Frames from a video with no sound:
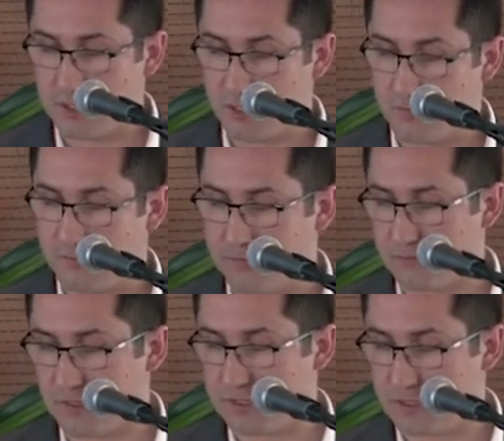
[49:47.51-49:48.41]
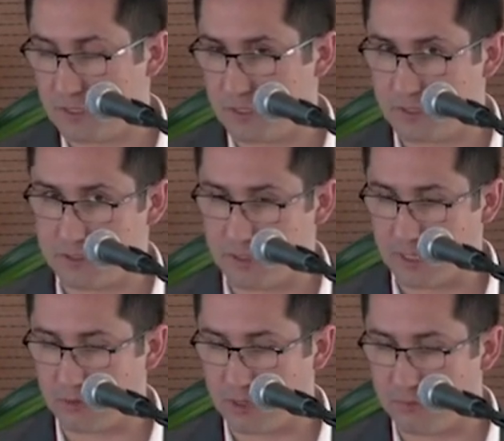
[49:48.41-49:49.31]
of research,
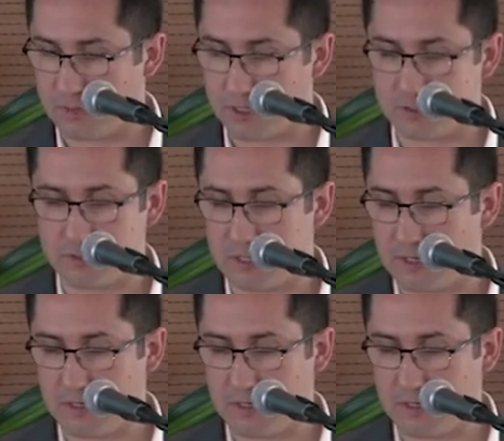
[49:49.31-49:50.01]
economics,